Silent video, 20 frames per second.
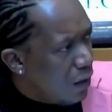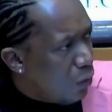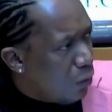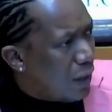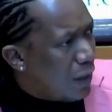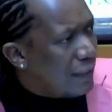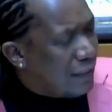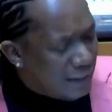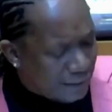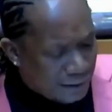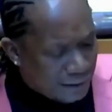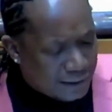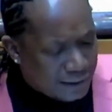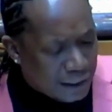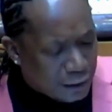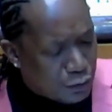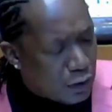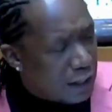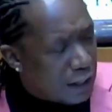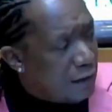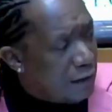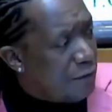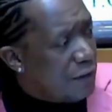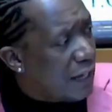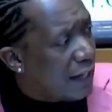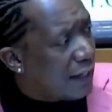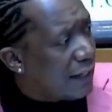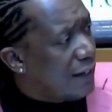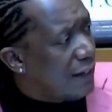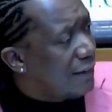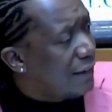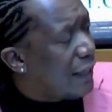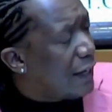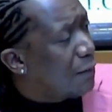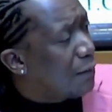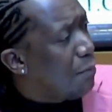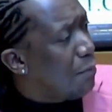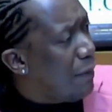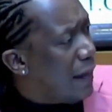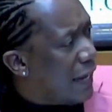What is it that you are having against
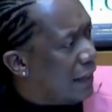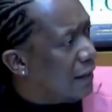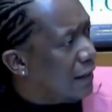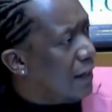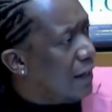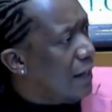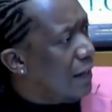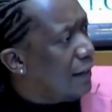that man